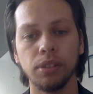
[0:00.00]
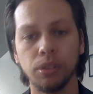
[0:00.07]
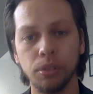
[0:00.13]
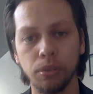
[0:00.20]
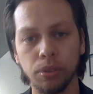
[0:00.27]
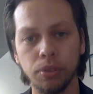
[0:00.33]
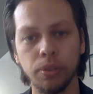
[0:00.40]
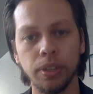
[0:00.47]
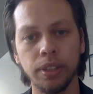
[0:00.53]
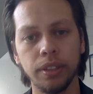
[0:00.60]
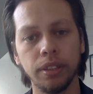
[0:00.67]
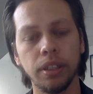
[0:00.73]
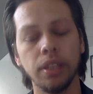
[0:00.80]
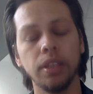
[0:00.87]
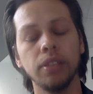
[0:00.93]

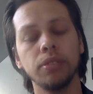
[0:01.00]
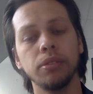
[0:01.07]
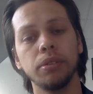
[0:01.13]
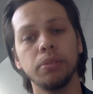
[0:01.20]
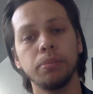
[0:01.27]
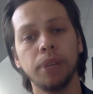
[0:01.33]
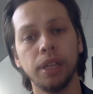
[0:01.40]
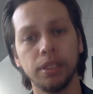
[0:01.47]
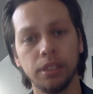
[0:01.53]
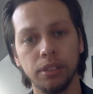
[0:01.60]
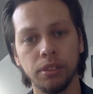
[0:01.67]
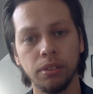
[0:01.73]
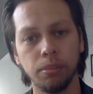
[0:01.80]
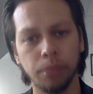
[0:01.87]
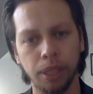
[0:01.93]
concretely through
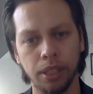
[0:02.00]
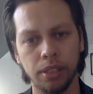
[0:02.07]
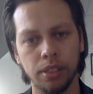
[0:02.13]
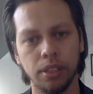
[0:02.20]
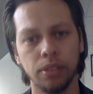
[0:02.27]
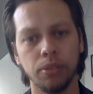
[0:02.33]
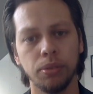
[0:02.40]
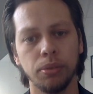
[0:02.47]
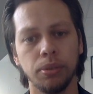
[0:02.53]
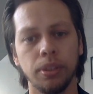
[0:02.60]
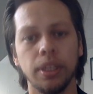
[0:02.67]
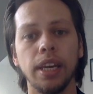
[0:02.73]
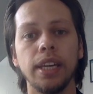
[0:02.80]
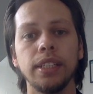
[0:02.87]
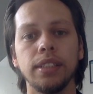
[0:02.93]
practical means and to
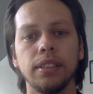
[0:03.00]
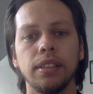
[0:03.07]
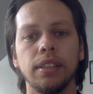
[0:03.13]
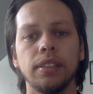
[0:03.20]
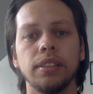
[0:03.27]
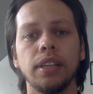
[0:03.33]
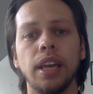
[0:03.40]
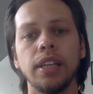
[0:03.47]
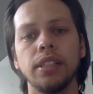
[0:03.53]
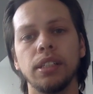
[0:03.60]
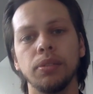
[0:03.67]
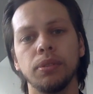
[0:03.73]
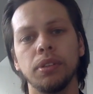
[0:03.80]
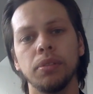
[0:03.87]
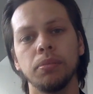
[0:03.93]

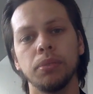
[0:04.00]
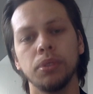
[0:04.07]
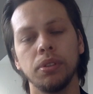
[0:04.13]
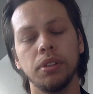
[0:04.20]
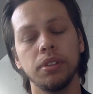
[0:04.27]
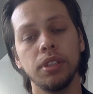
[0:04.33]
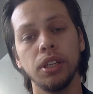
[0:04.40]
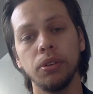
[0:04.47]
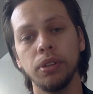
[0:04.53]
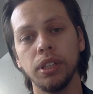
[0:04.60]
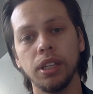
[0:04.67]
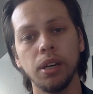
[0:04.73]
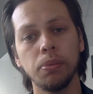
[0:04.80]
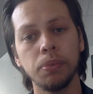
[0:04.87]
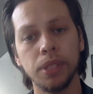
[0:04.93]
engaging with them. So the theory
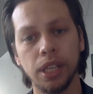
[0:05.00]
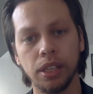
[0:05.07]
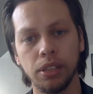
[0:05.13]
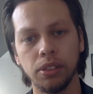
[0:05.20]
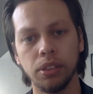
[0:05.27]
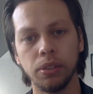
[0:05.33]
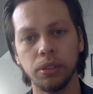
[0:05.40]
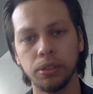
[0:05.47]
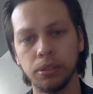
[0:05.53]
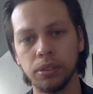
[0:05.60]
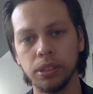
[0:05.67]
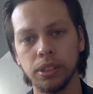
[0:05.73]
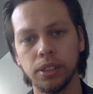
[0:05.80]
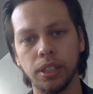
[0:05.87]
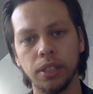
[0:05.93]
comes secondary to
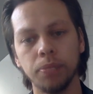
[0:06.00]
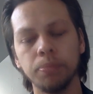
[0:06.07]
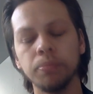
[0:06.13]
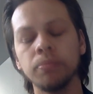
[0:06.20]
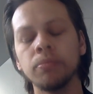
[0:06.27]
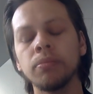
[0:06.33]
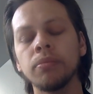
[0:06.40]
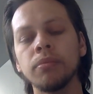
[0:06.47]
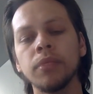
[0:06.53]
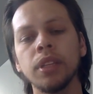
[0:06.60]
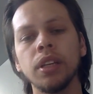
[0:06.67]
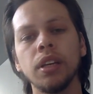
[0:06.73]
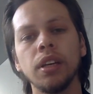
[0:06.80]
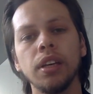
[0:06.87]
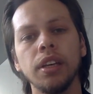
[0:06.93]
this type.
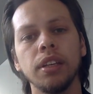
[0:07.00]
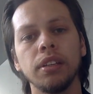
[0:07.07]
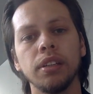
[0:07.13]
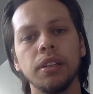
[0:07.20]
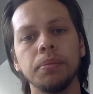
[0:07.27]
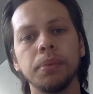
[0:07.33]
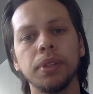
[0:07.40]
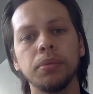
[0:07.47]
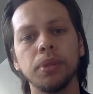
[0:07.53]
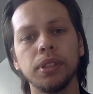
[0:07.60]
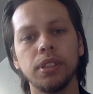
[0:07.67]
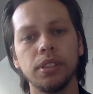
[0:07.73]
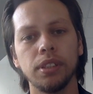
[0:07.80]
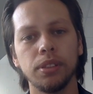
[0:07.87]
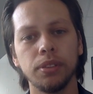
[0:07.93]
But what
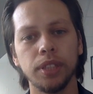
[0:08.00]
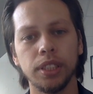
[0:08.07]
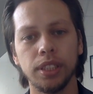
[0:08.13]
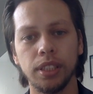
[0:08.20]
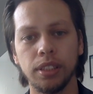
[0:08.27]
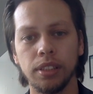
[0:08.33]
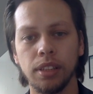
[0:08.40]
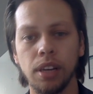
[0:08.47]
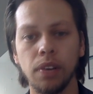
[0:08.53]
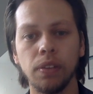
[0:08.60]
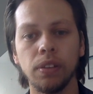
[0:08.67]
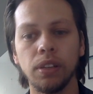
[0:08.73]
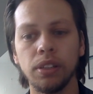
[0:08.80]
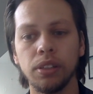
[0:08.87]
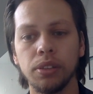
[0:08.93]
is interesting now,
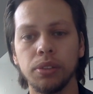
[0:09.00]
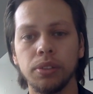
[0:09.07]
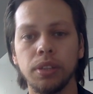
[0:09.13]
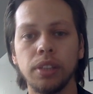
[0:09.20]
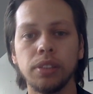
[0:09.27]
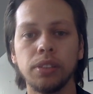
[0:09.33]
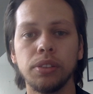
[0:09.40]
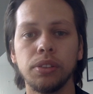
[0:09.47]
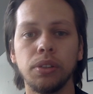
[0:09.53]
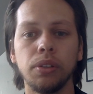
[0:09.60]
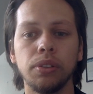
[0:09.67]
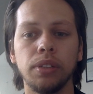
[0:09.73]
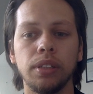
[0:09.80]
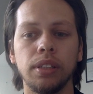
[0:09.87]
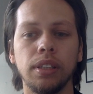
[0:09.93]
I'm gonna try to show
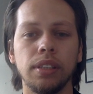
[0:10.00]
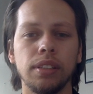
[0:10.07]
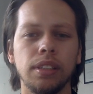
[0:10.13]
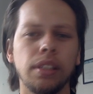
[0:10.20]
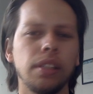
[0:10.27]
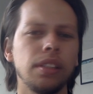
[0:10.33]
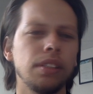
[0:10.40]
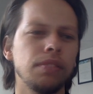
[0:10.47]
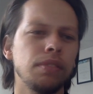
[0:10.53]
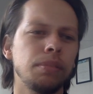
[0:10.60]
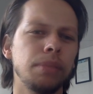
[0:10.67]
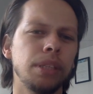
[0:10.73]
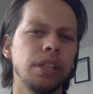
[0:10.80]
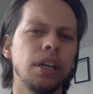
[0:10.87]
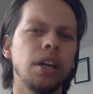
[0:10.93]
you at least, and this is for
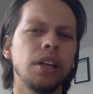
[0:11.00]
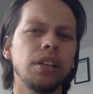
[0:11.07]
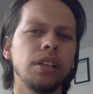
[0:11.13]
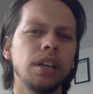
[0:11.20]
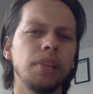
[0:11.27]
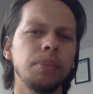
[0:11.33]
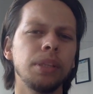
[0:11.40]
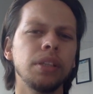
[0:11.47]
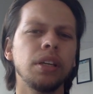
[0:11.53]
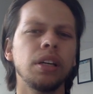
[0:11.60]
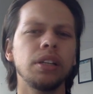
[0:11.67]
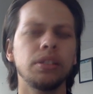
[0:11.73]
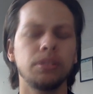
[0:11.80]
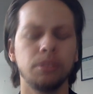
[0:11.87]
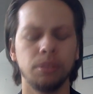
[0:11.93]
me a bit
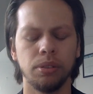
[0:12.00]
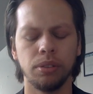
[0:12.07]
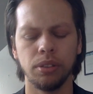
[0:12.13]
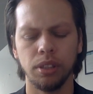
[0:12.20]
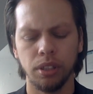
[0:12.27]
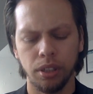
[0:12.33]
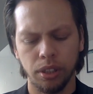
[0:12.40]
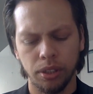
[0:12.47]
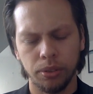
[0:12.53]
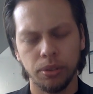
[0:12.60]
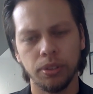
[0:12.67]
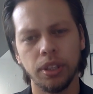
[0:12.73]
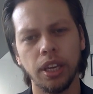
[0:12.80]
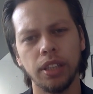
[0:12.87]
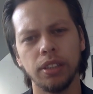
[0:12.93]
hard to
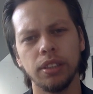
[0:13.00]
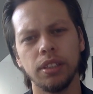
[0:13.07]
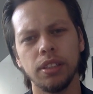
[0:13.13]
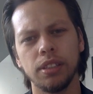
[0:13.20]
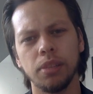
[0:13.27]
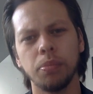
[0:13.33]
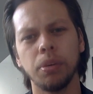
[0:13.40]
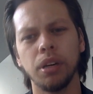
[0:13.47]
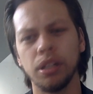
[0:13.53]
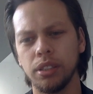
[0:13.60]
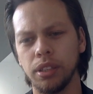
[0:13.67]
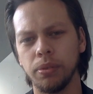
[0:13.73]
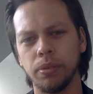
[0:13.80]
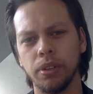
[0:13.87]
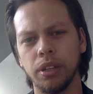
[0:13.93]
take this
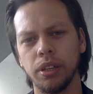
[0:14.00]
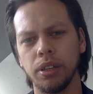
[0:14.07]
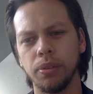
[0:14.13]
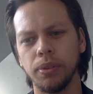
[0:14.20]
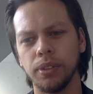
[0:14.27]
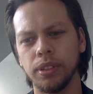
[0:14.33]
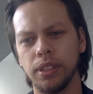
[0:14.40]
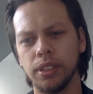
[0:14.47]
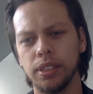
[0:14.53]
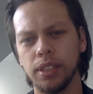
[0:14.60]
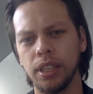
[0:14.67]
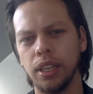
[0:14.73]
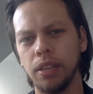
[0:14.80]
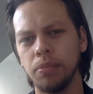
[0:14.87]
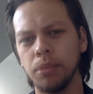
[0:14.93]
apart, what he's
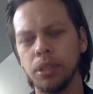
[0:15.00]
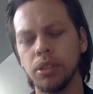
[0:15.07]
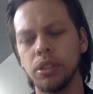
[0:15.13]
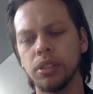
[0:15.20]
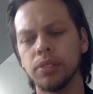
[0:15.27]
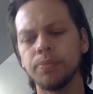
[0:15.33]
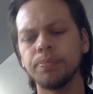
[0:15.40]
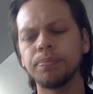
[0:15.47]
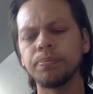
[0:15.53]
seeing, because